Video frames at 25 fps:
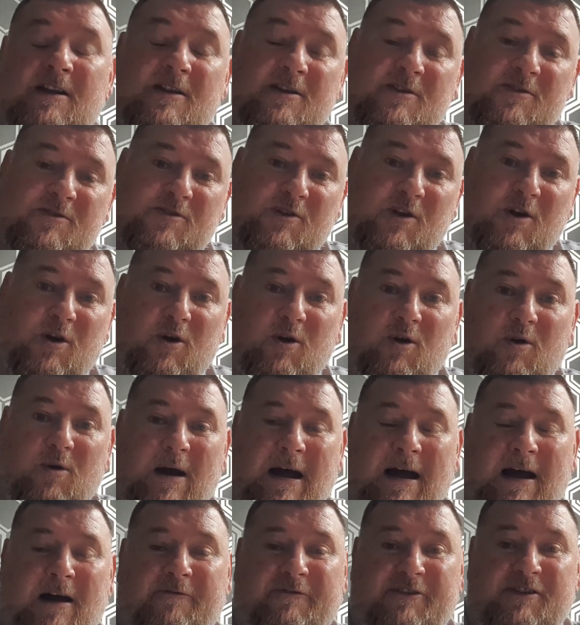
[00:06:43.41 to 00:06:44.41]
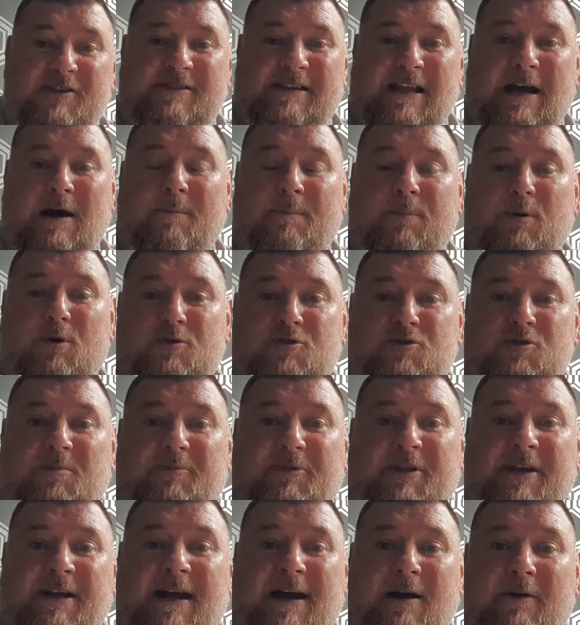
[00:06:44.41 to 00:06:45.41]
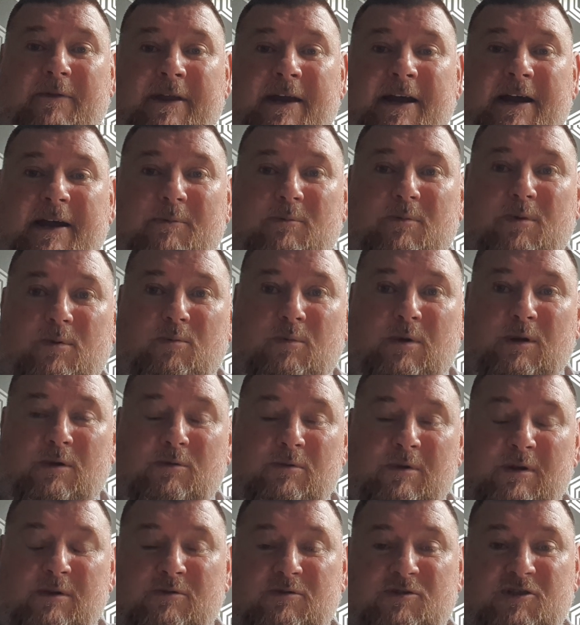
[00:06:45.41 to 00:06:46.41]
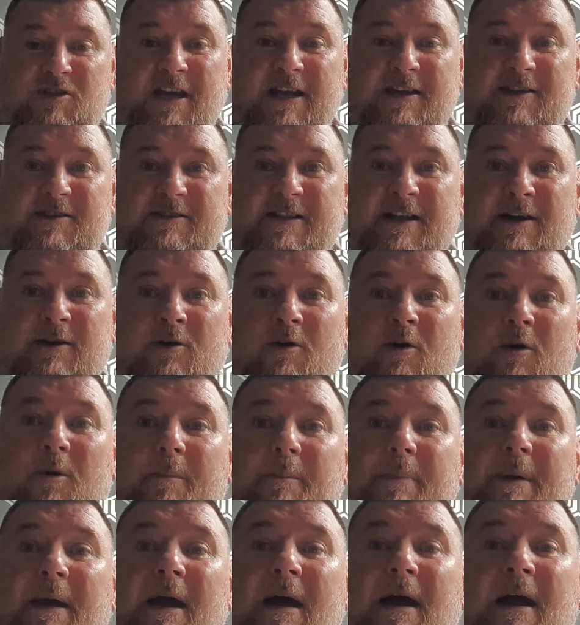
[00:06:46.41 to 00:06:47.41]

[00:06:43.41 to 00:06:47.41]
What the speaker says: So obviously, I'll put something out there and we'll chase that up.